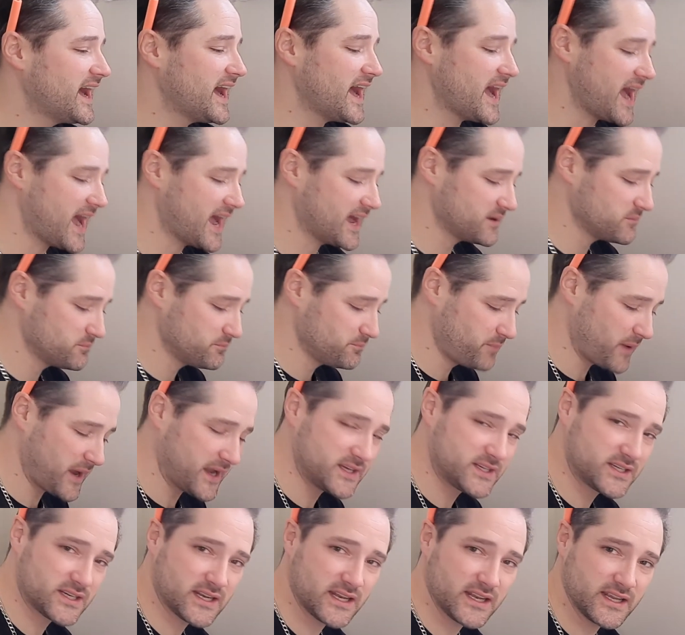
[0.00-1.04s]
And
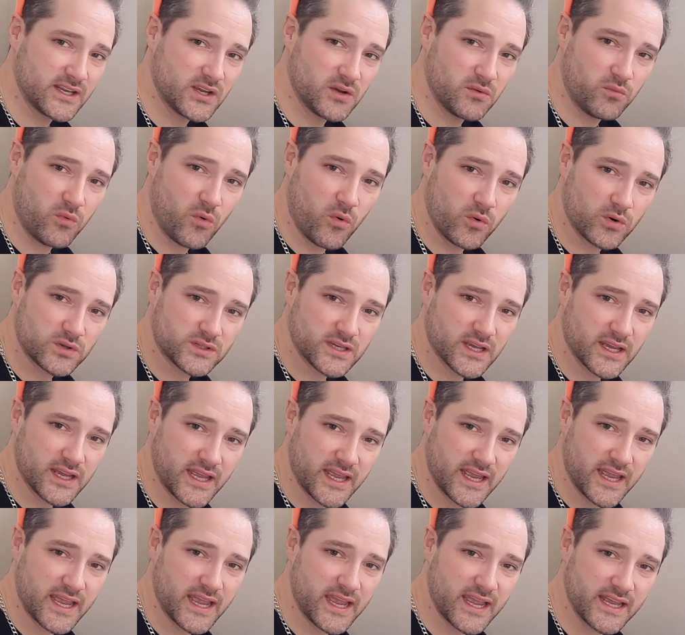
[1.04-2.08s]
basically your water
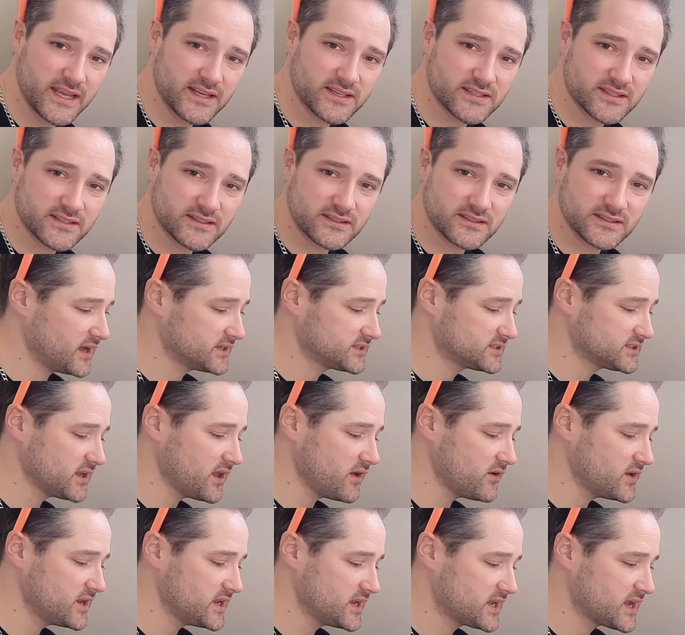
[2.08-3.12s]
is
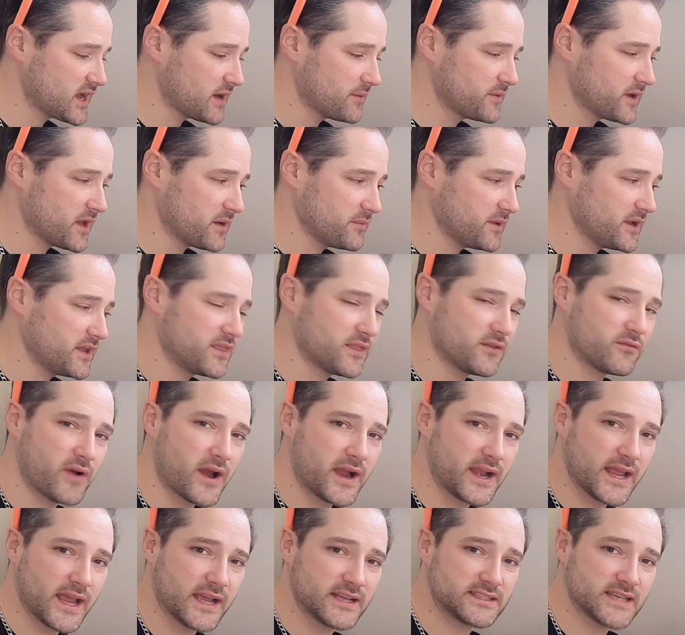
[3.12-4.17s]
slowly coming up in the
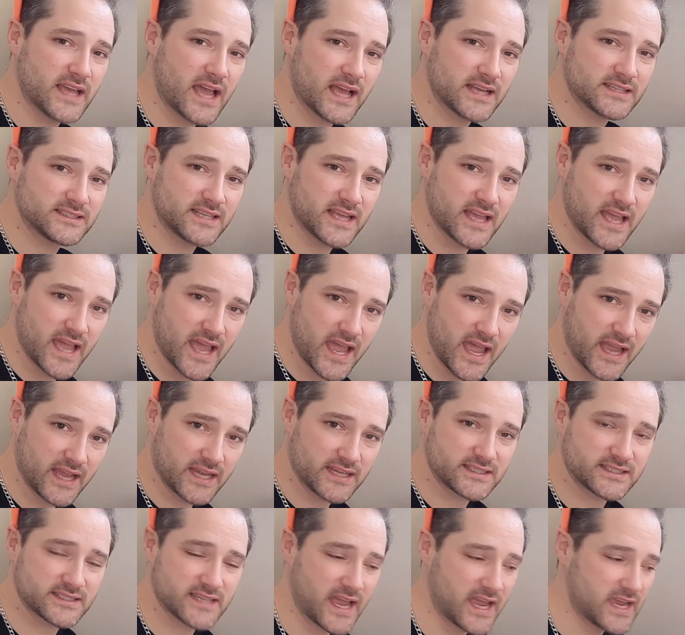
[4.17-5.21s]
radiator as the air
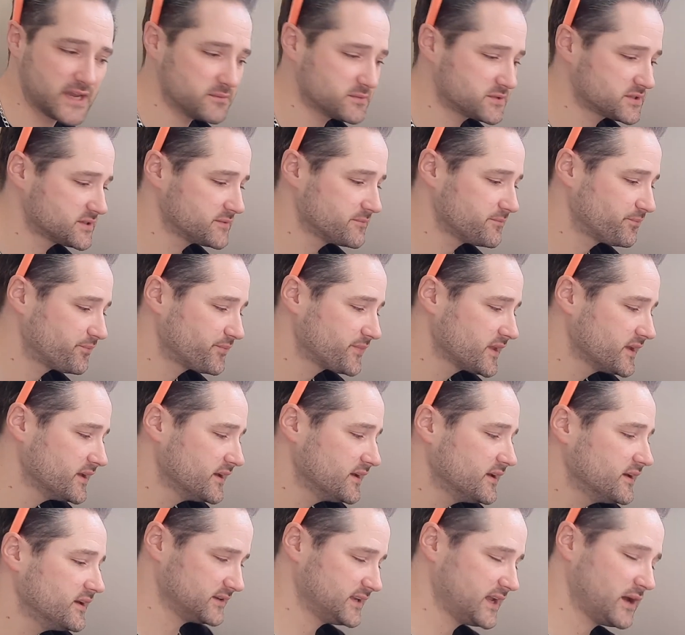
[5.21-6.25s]
escapes.
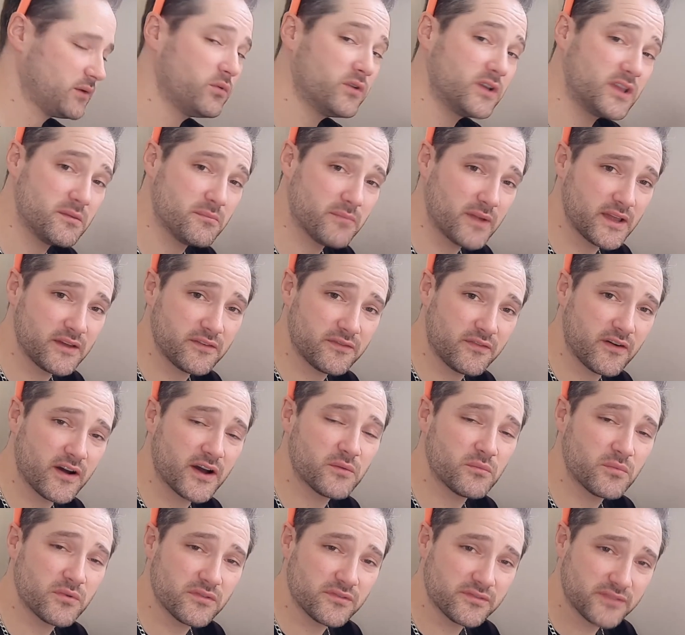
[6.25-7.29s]
Now what you may
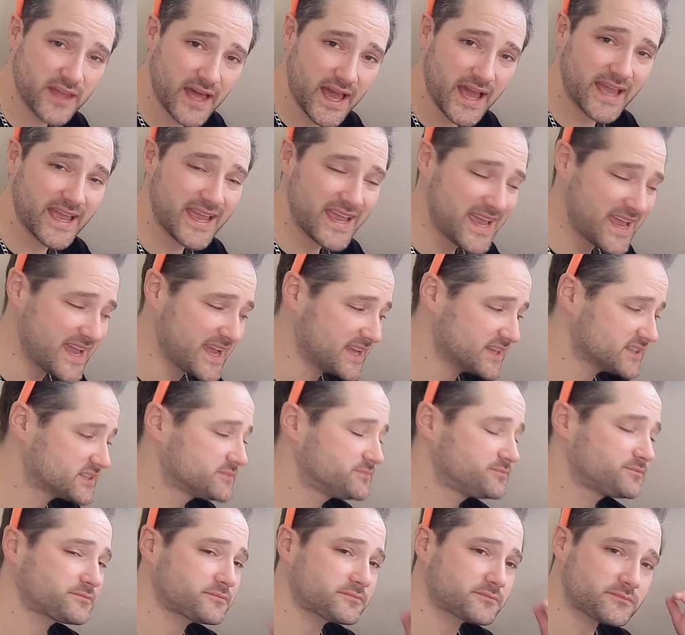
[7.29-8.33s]
find with that is
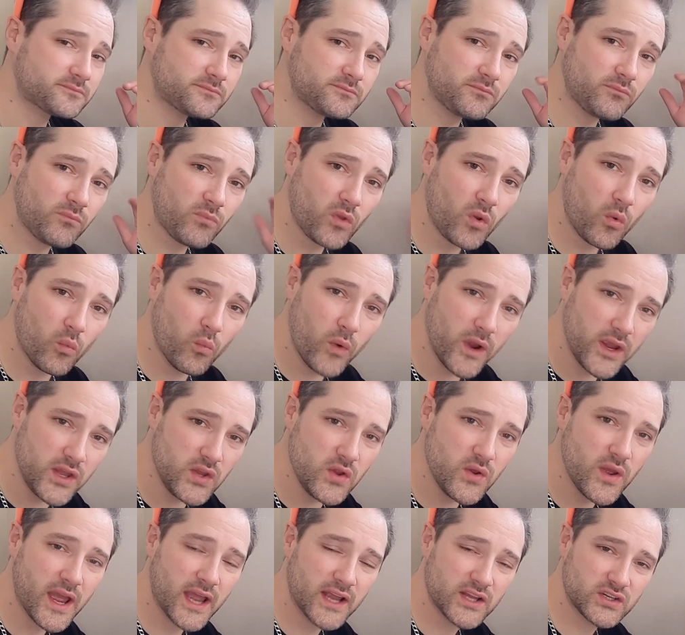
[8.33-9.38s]
when
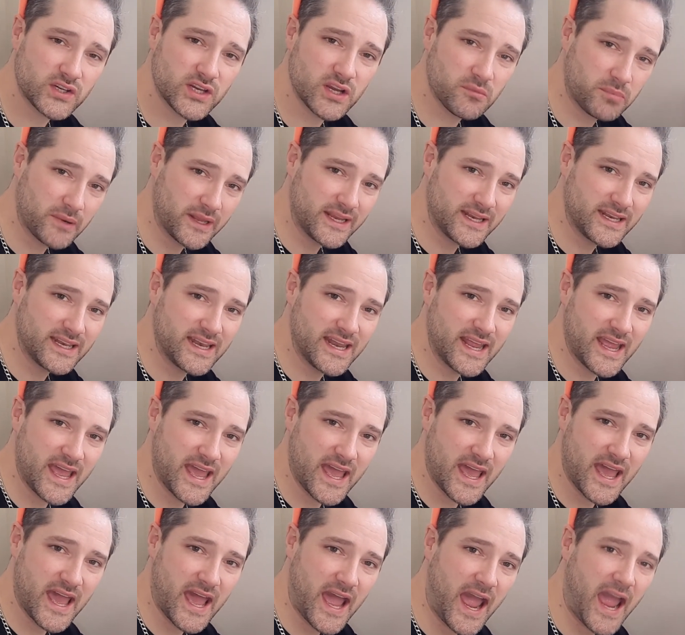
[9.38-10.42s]
you actually are bleeding
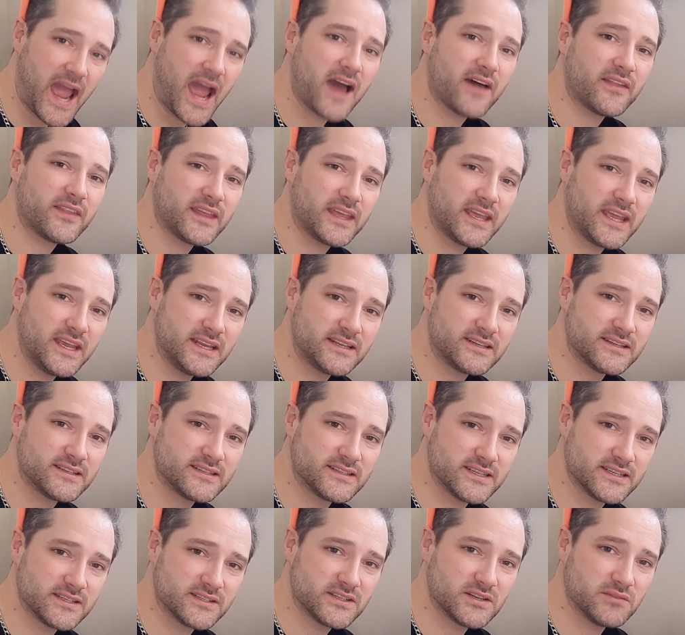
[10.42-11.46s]
air out the heating
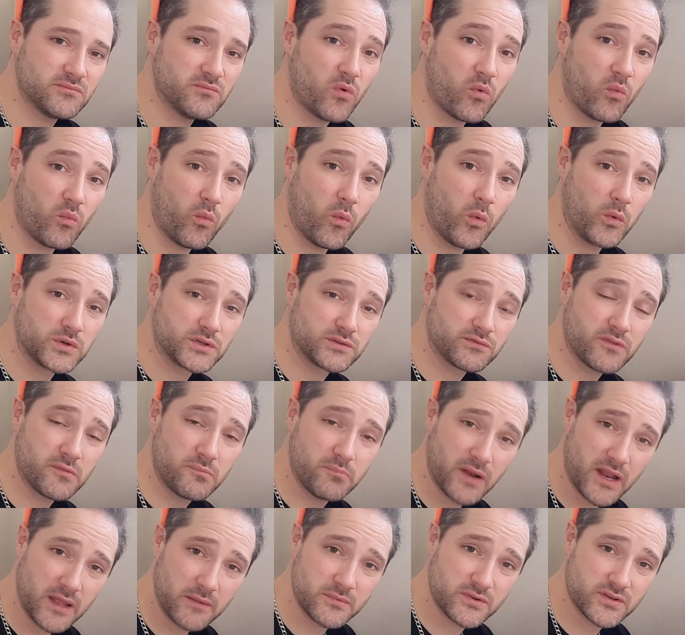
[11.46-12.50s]
system, water
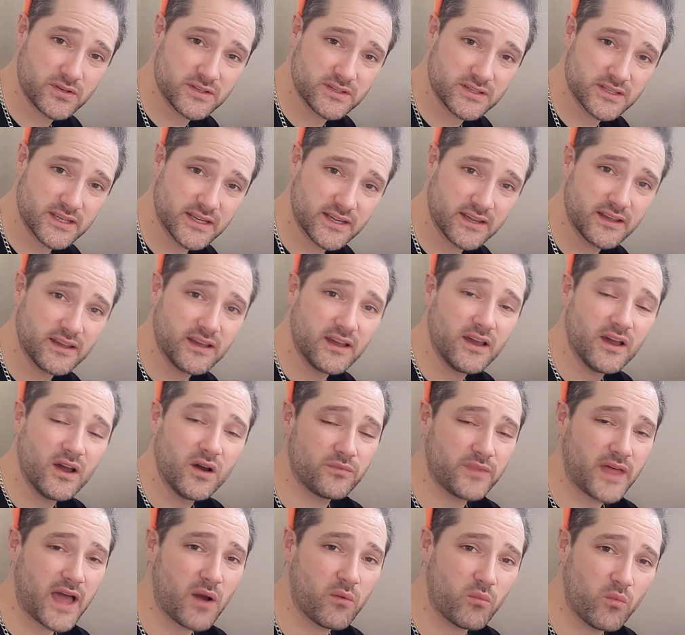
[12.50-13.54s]
replenishes it.
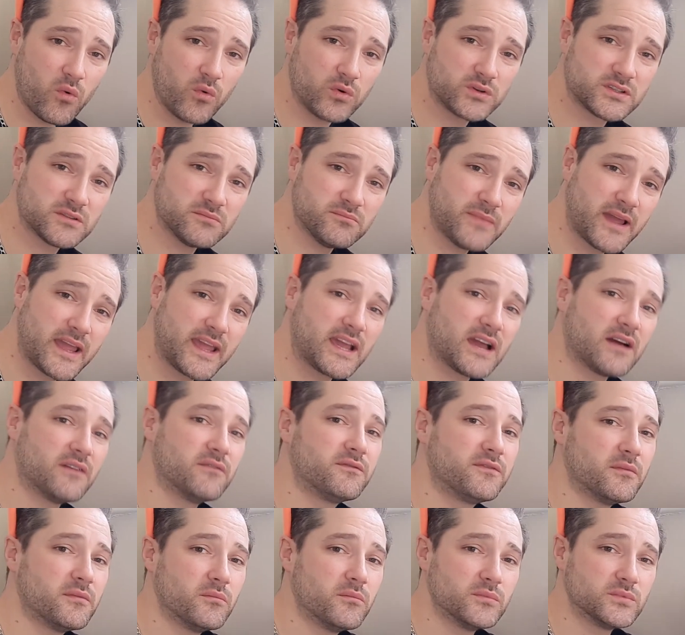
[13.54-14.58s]
That water may come
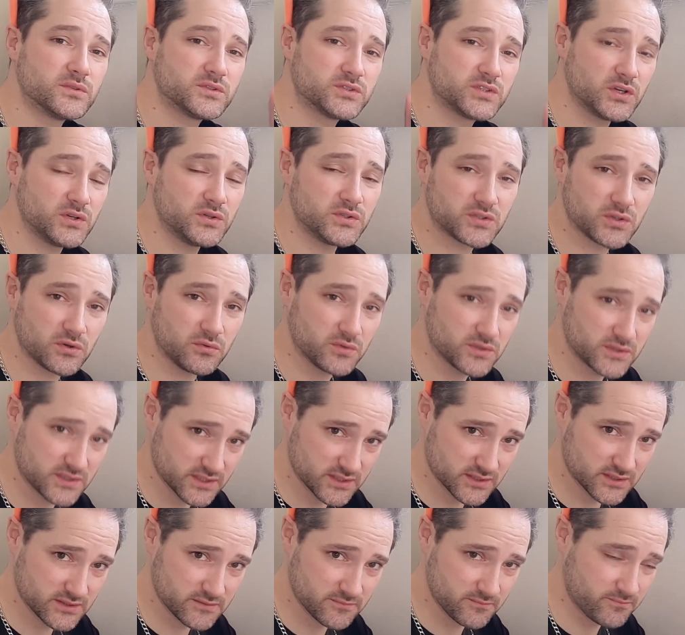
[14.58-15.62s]
from two
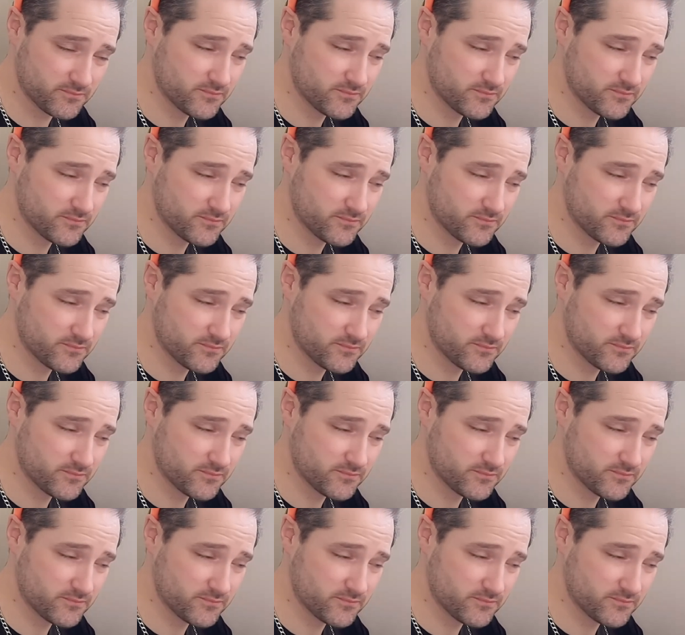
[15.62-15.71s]
sources.